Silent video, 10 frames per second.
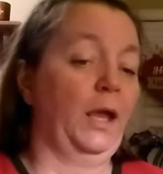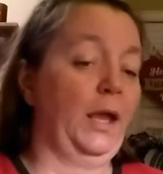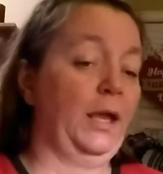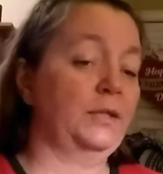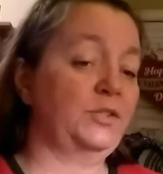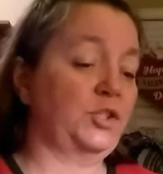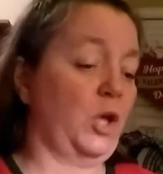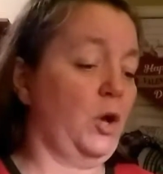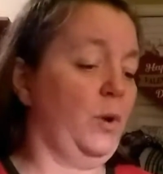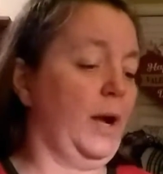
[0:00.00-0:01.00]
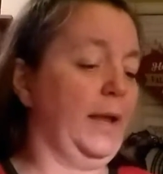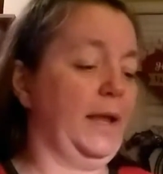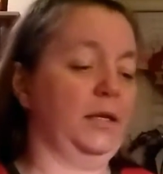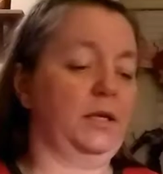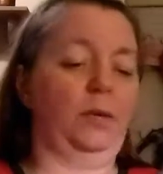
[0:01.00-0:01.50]
And so I
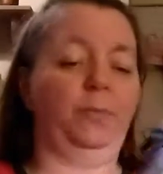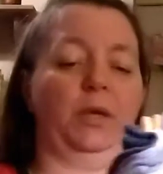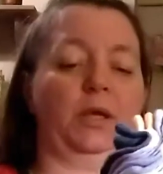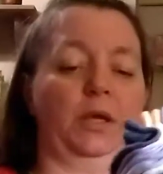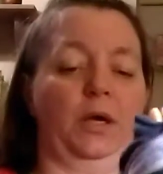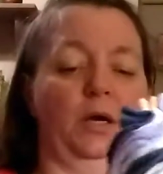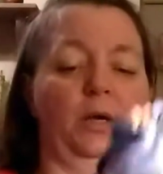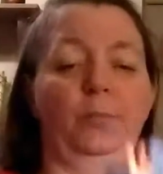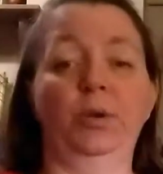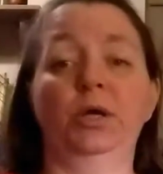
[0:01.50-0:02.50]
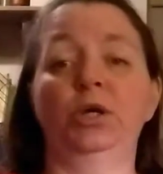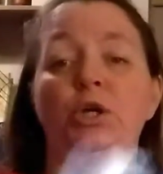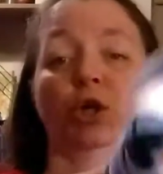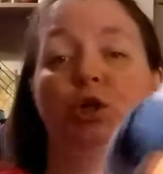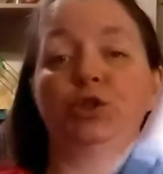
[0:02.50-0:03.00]
ended up picking up
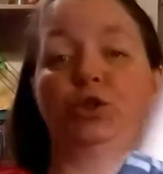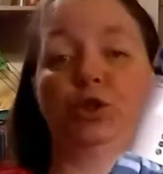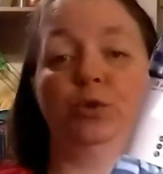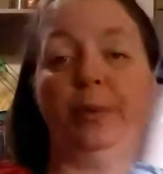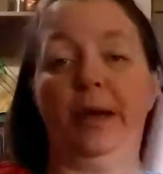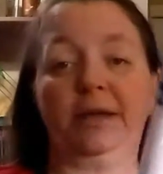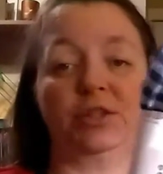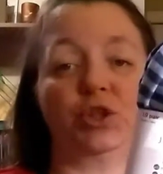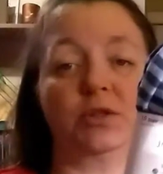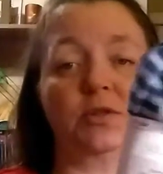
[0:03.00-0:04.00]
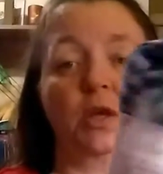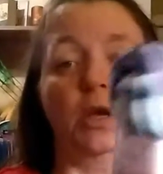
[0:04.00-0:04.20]
2 packages.